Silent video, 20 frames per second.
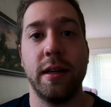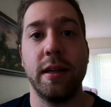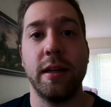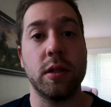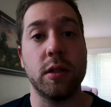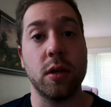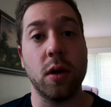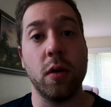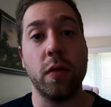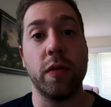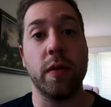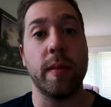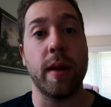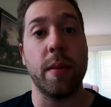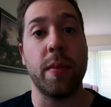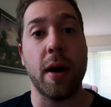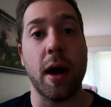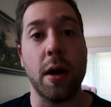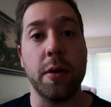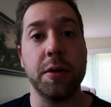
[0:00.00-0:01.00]
So for my
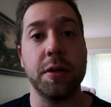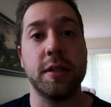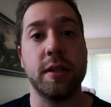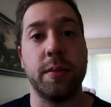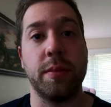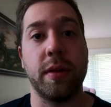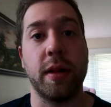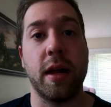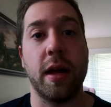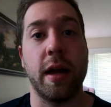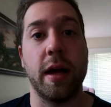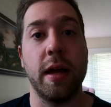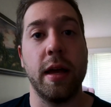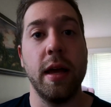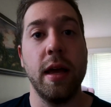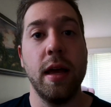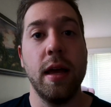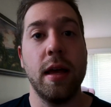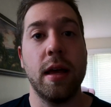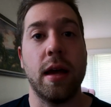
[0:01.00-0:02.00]
power supply,
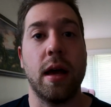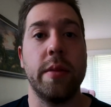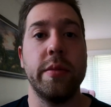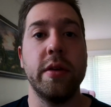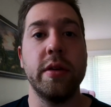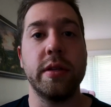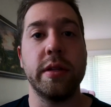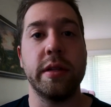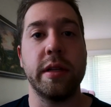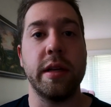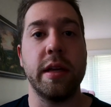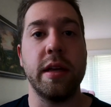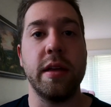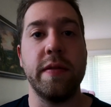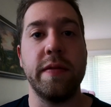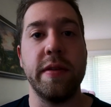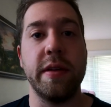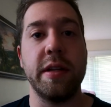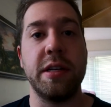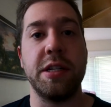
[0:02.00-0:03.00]
I'm using the
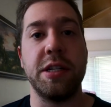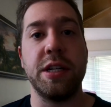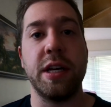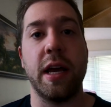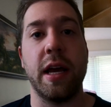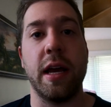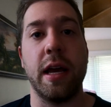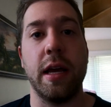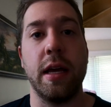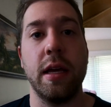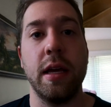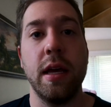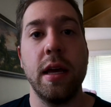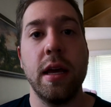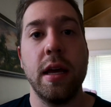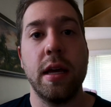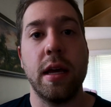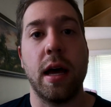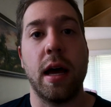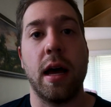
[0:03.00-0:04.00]
EVGA
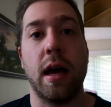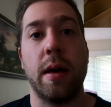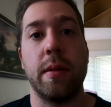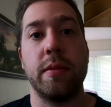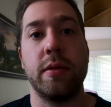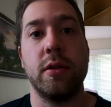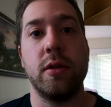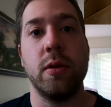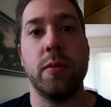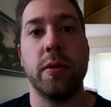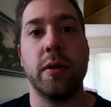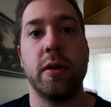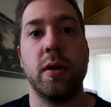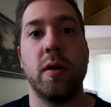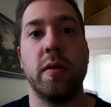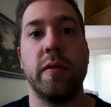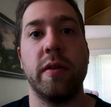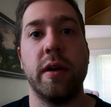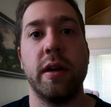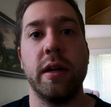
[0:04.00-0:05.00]

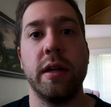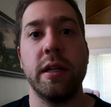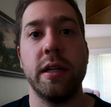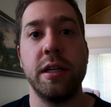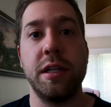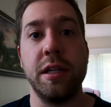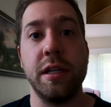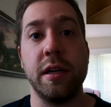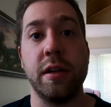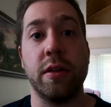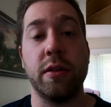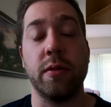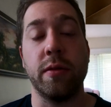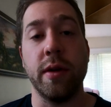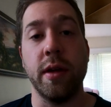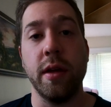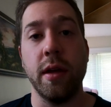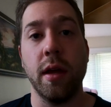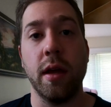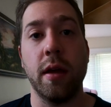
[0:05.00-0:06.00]
Supernova
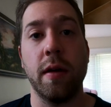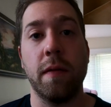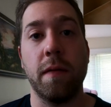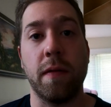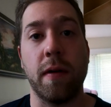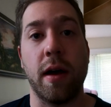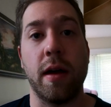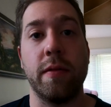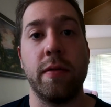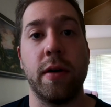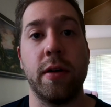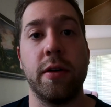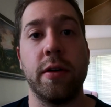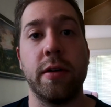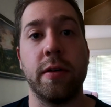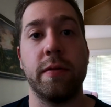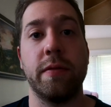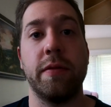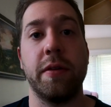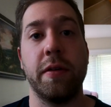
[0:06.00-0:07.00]
G3
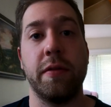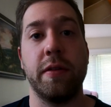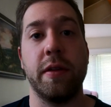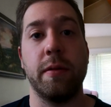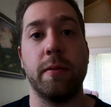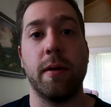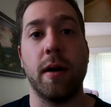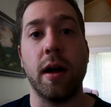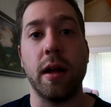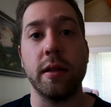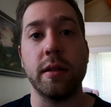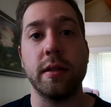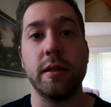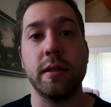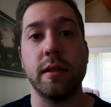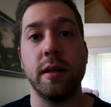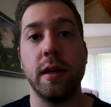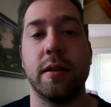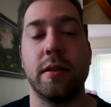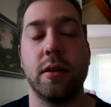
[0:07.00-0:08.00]
550
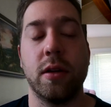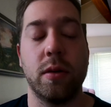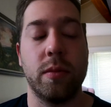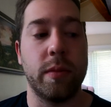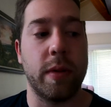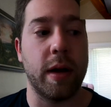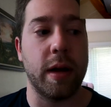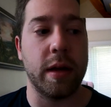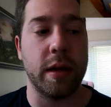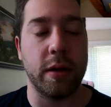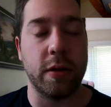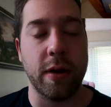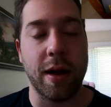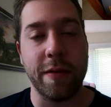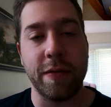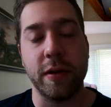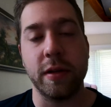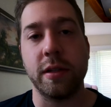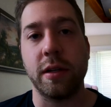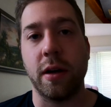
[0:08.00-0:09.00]
watts. So my
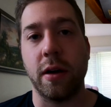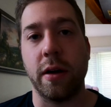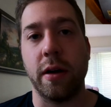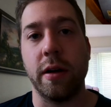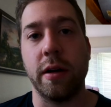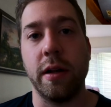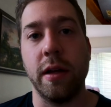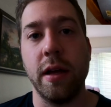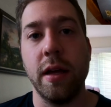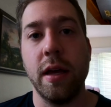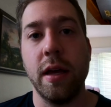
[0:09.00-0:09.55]
graphics card